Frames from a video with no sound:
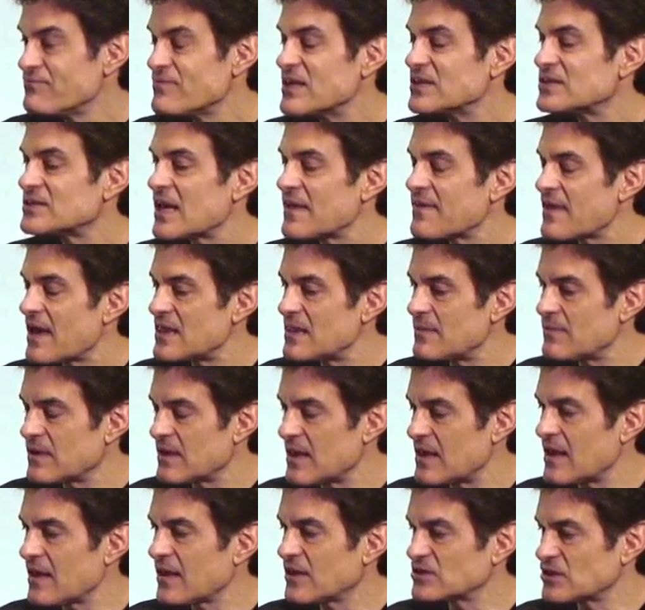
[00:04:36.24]
They say that in the
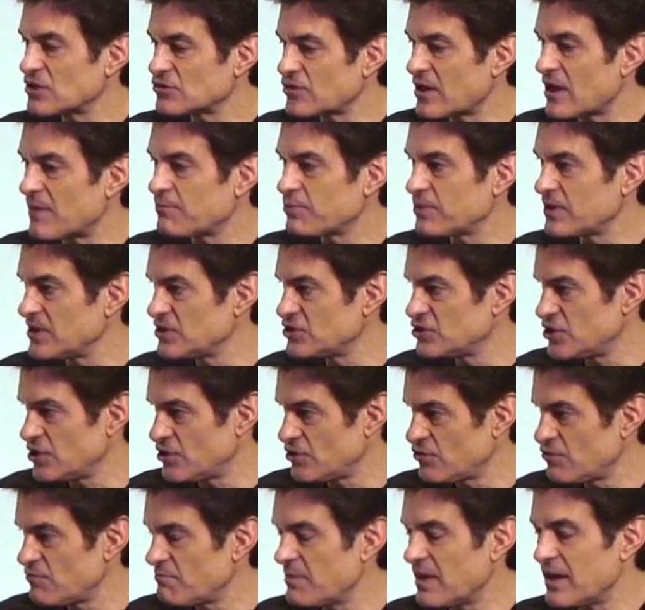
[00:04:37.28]
beginning because they're trying to please you,
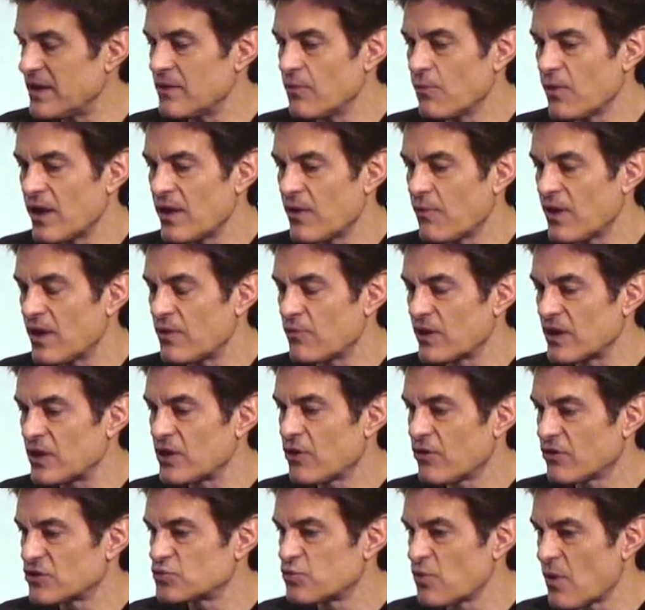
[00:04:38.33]
but what really
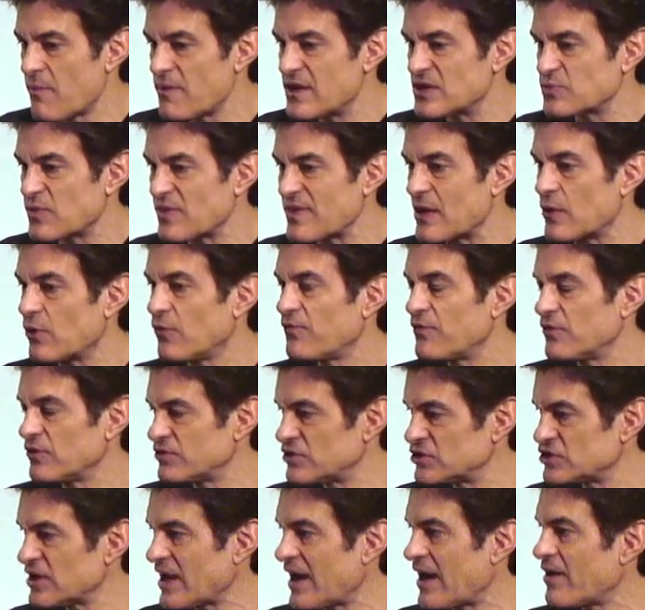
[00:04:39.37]
hurts women is when they don't feel
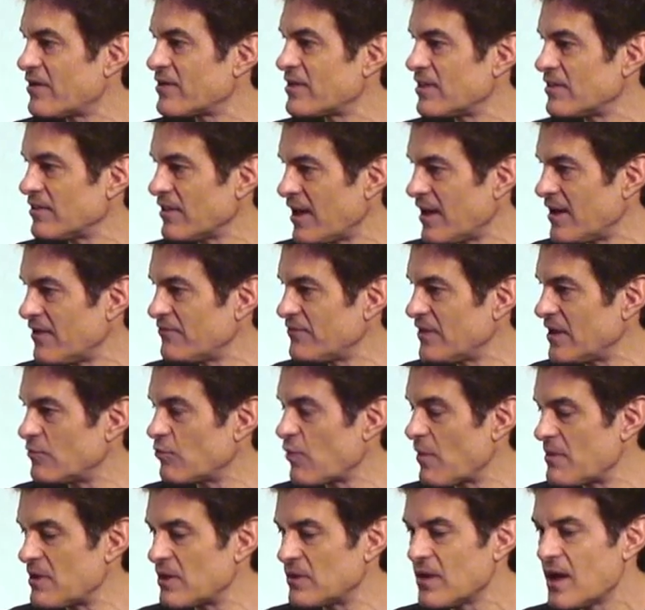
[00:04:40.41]
desired and loved, and
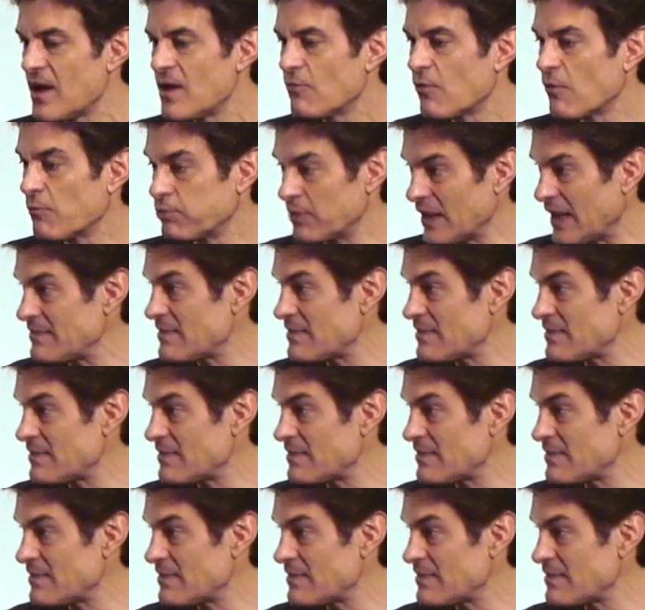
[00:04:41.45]
women will blame